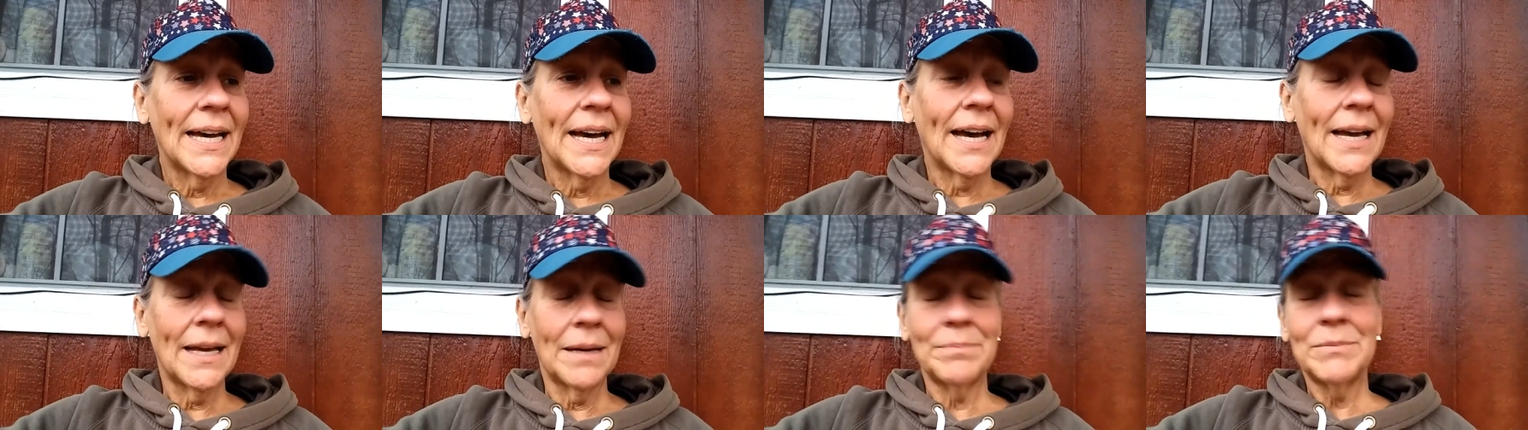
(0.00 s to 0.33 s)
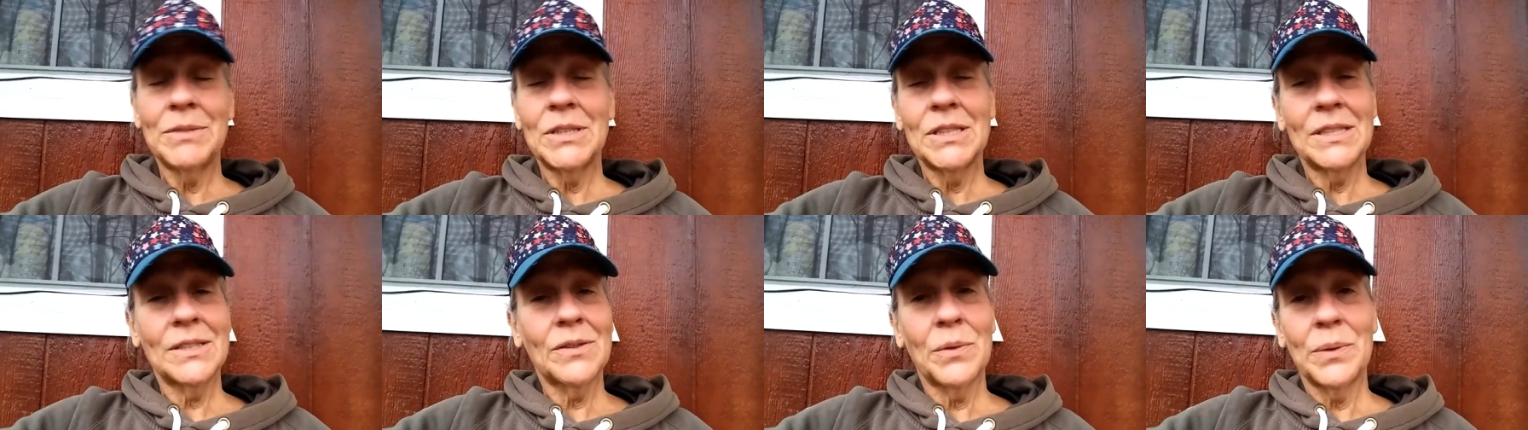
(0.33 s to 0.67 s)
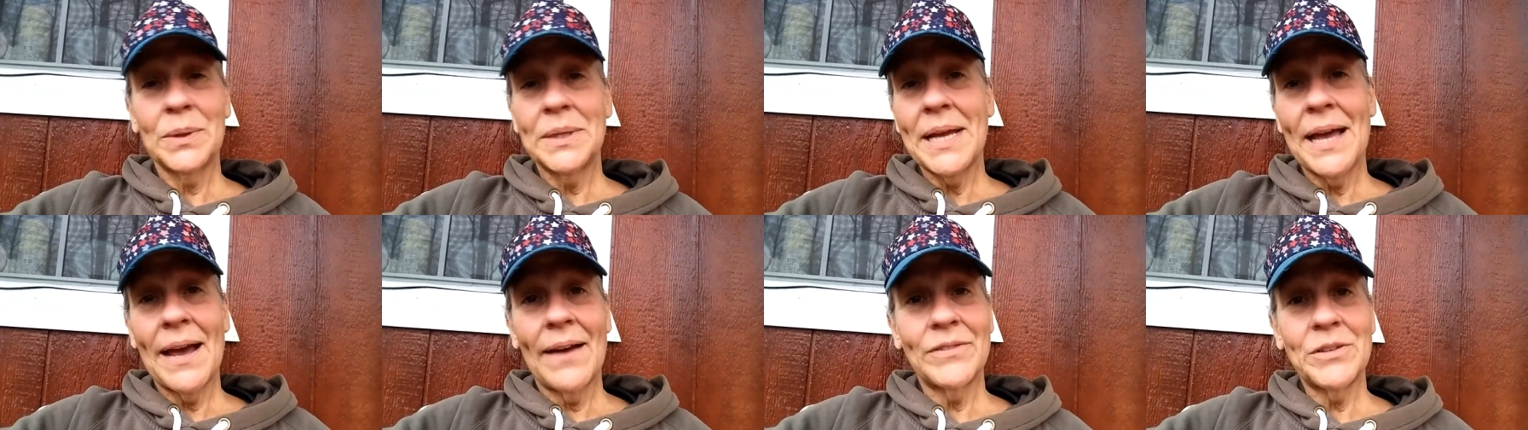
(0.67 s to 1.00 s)
I am just
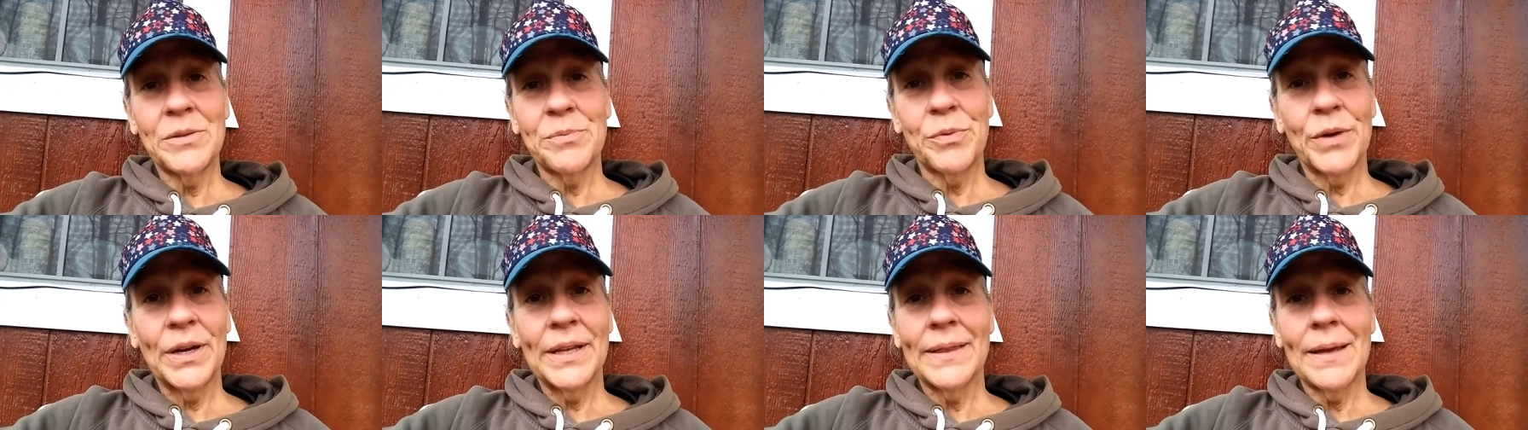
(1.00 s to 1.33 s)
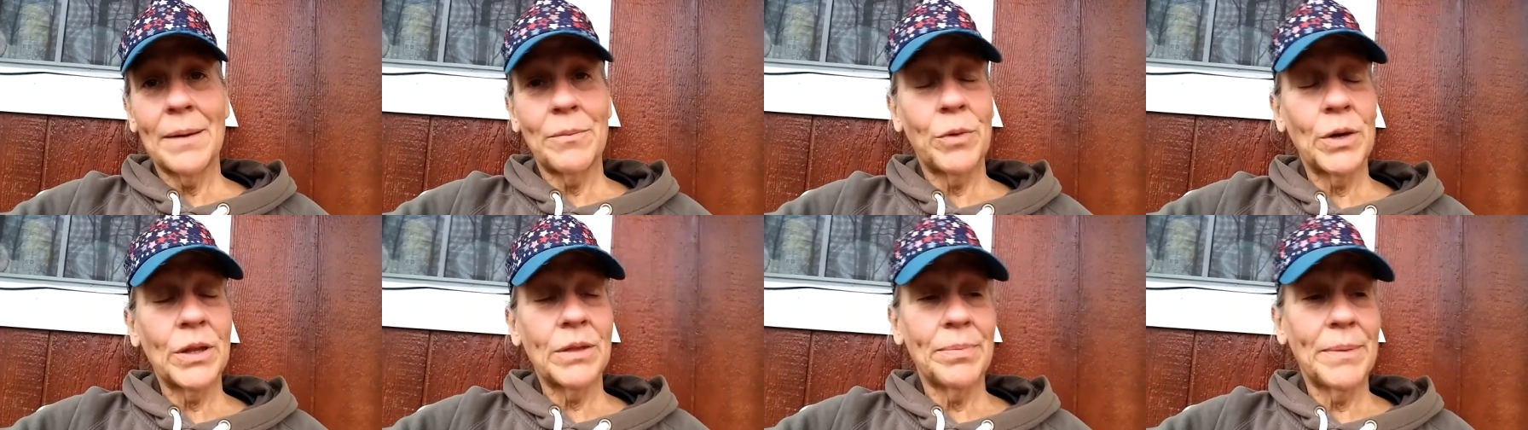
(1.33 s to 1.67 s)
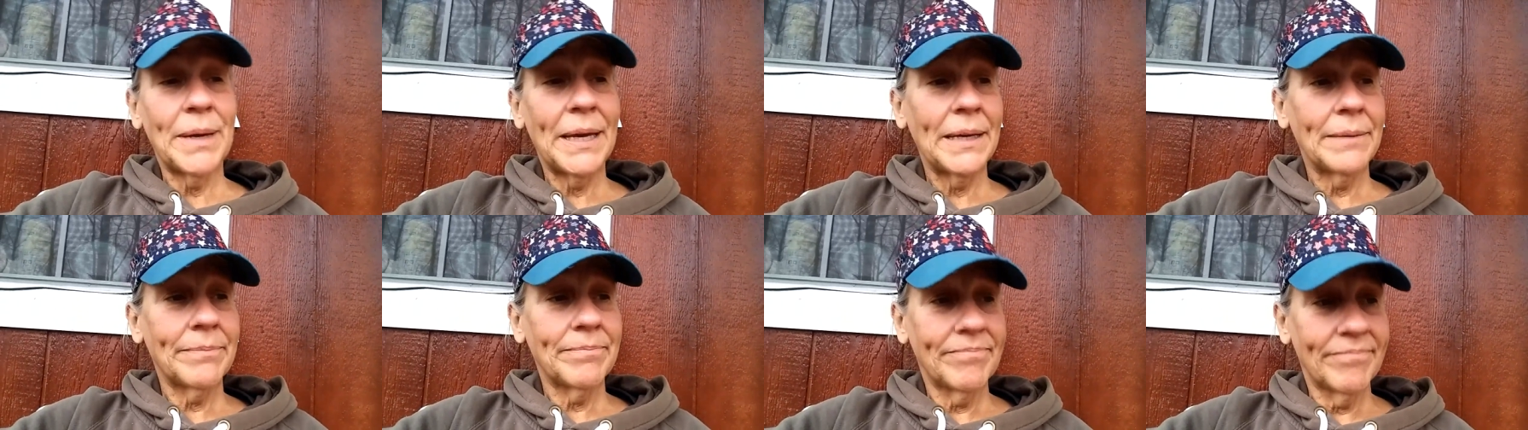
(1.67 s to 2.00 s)
going to have to bring them with
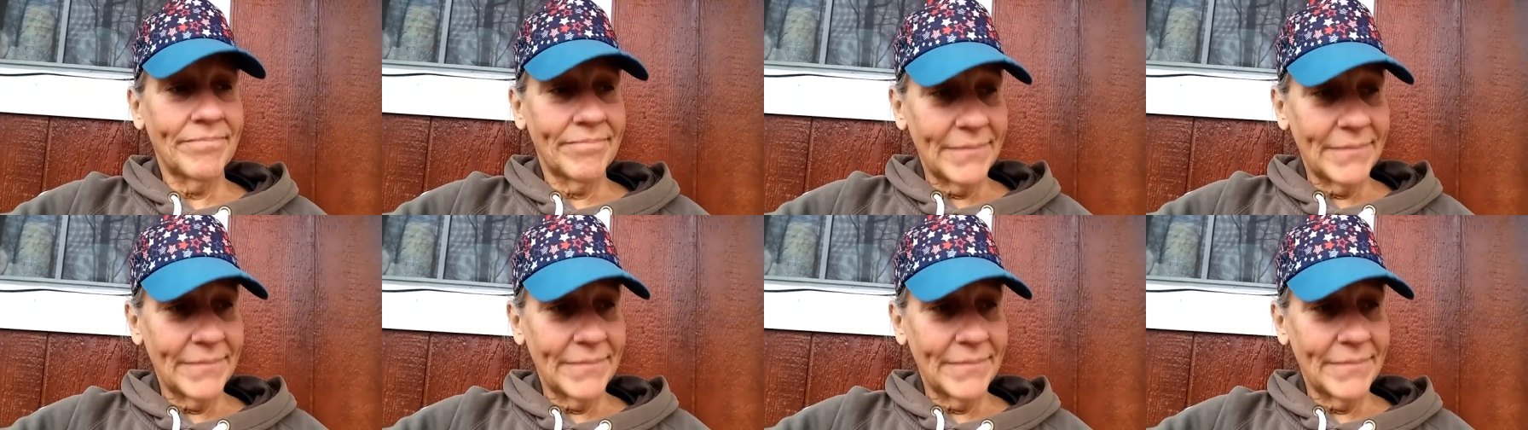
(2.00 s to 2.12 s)
me.